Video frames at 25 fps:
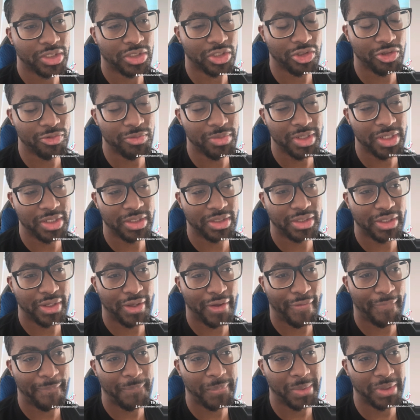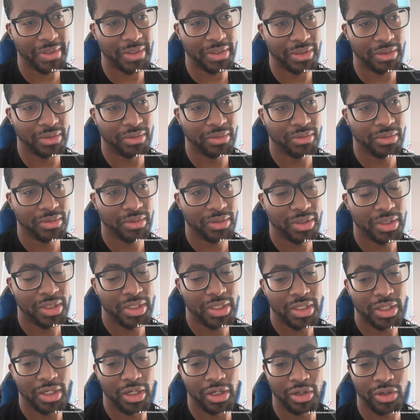you mean to tell me
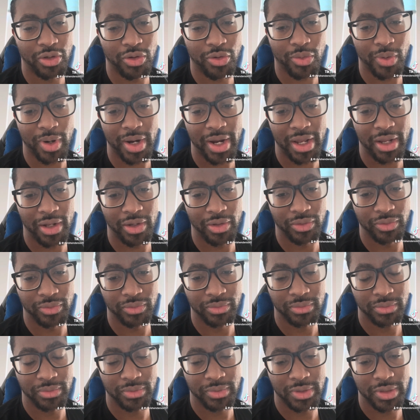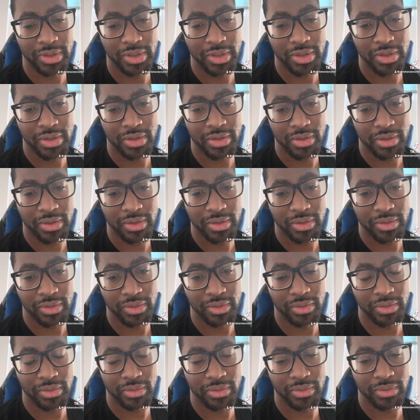a crown
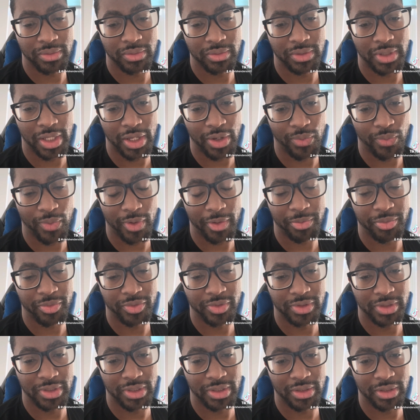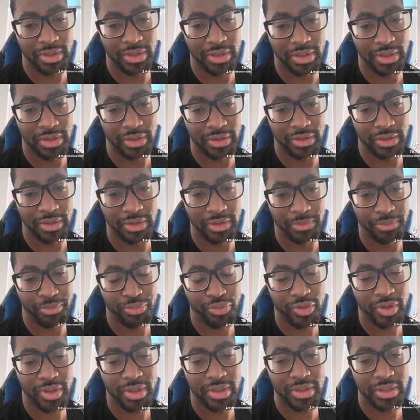that represent the
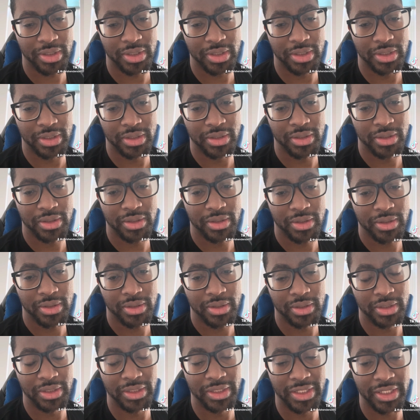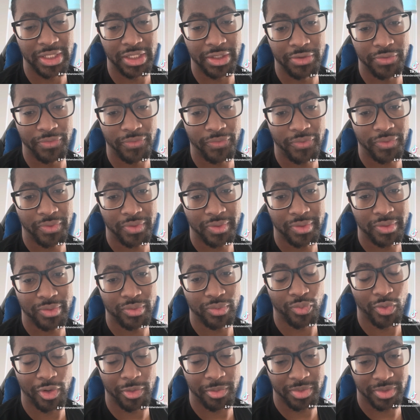prickly leaf
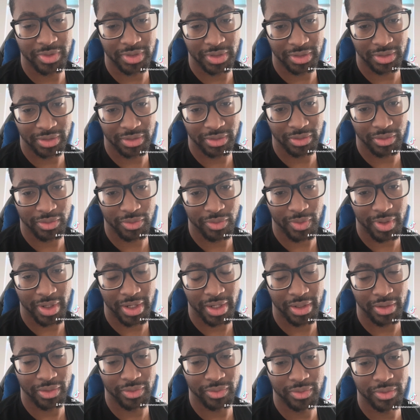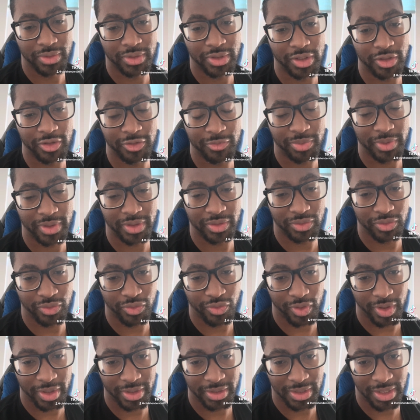represents the crown that was placed on
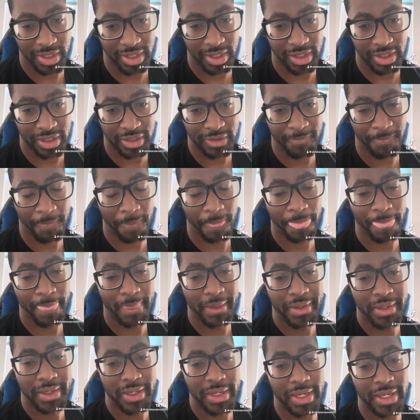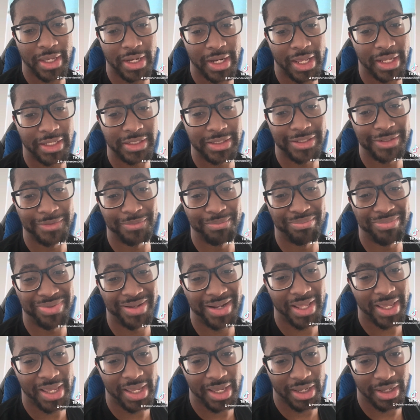Christ's head, and as he
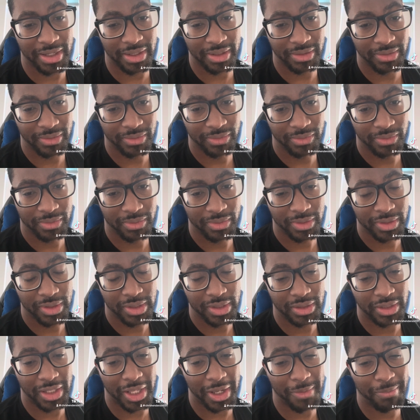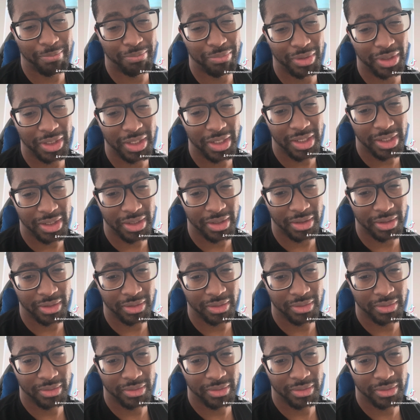bled, that blood,